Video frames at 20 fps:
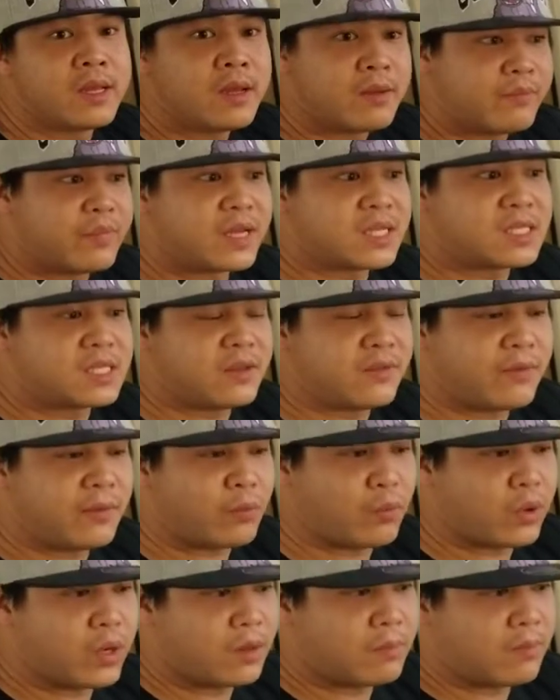Pacific
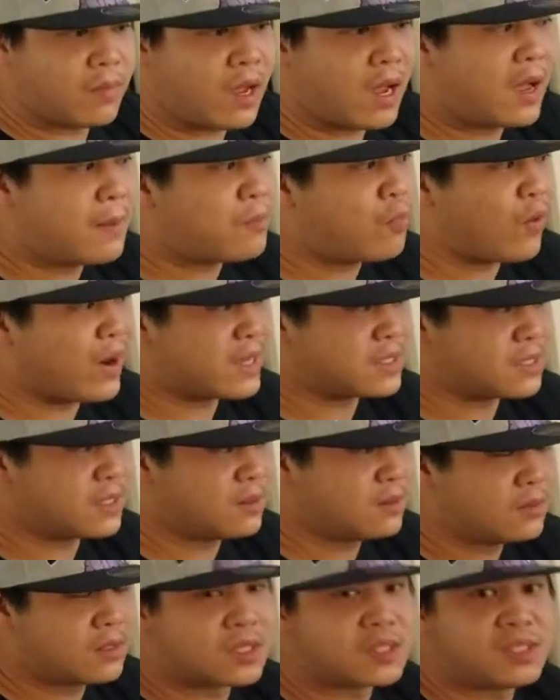Rim
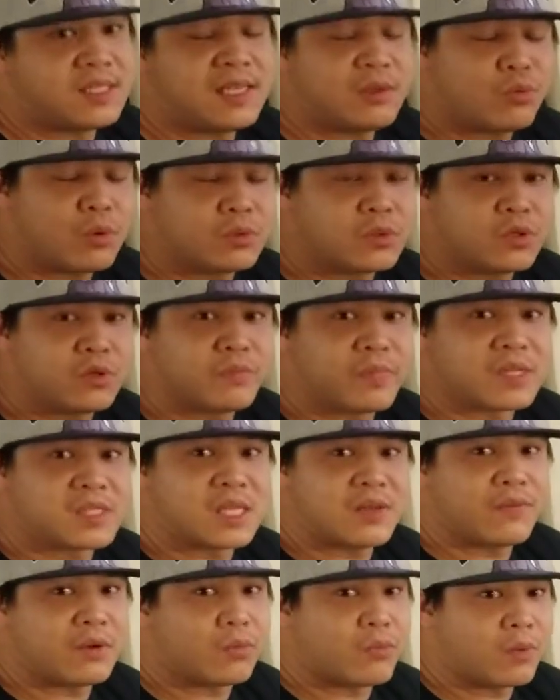Uprising, the sequel to
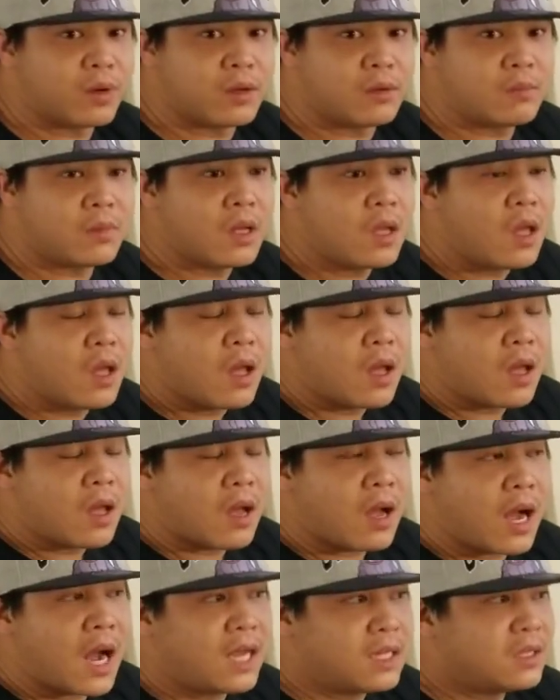Pacific Rim,
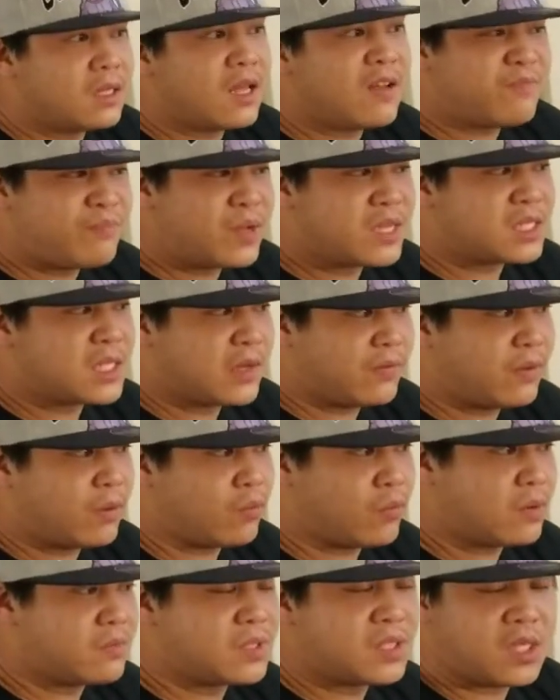I love Pacific
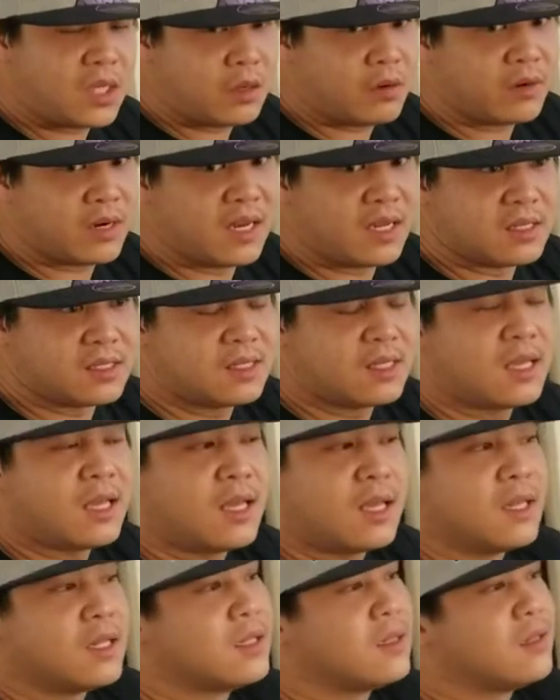Rim series.
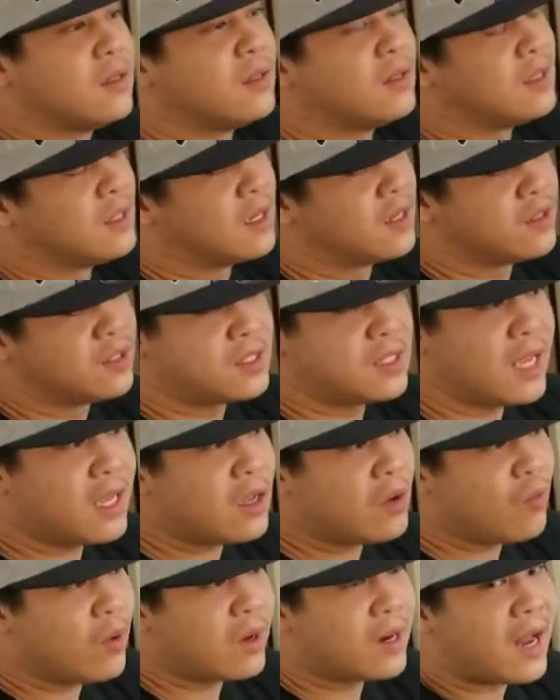The
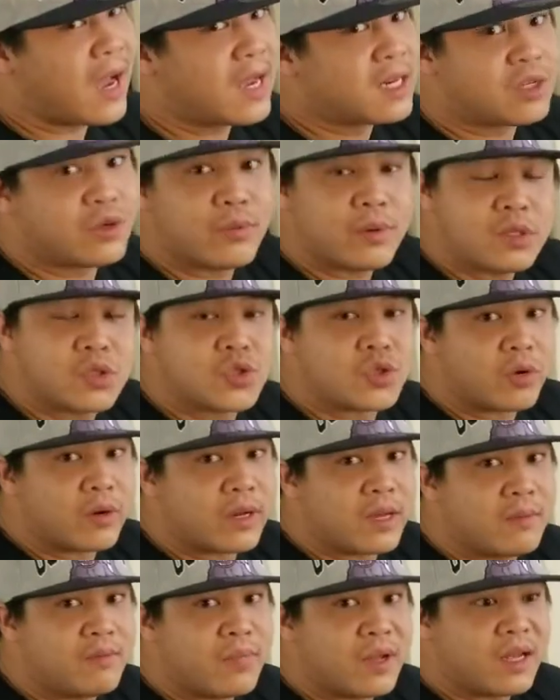second one, I do enjoy
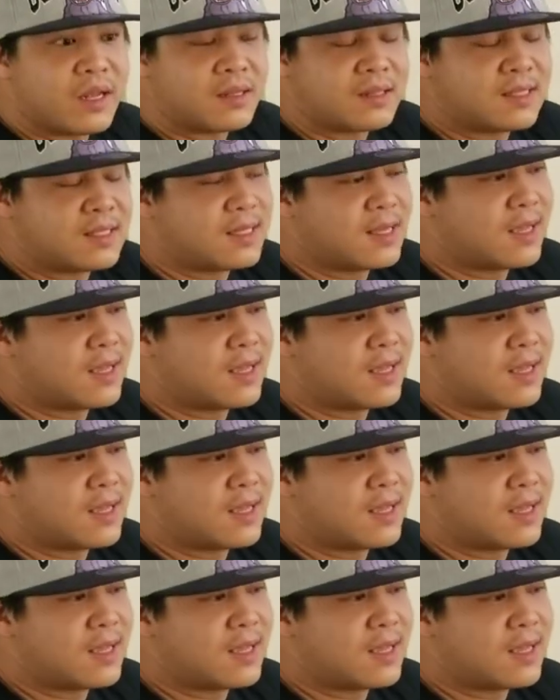it, but